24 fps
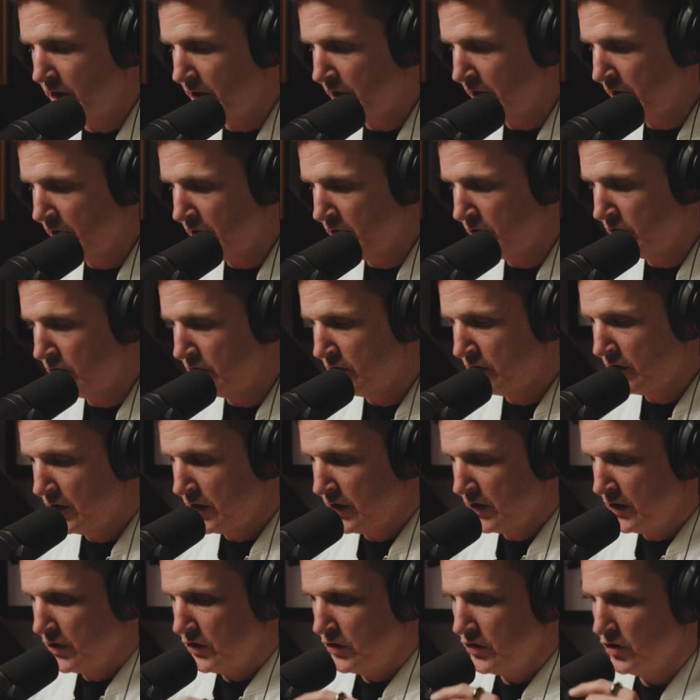And
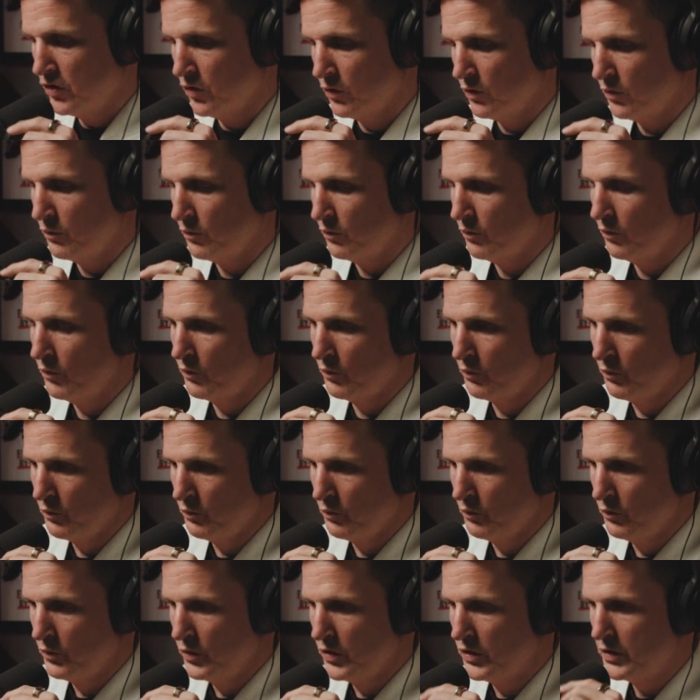you know,
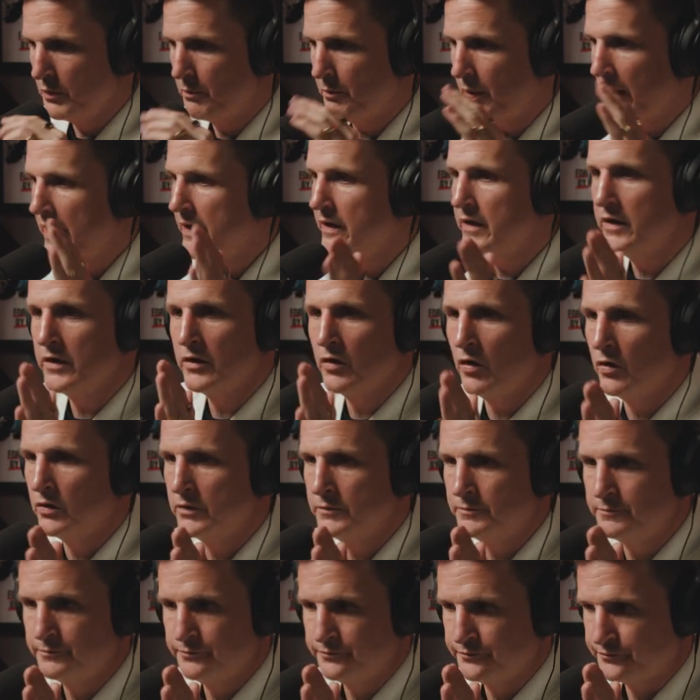depending
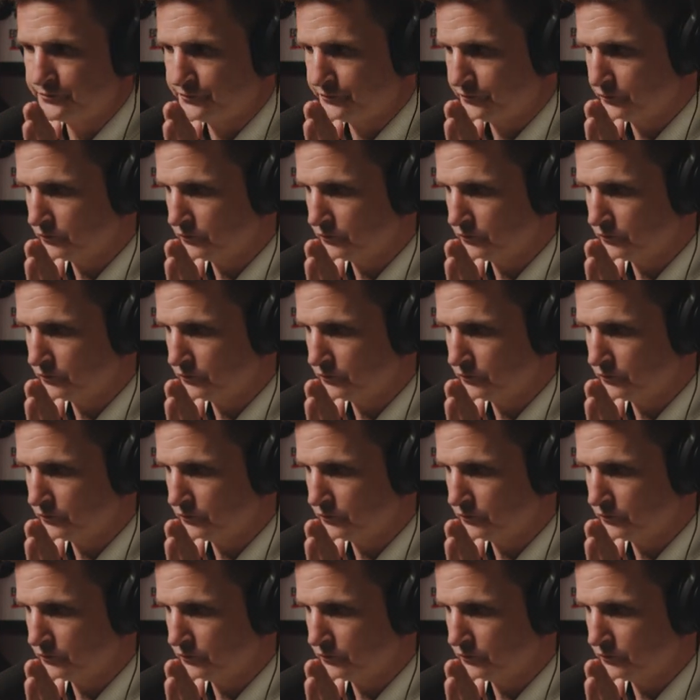on,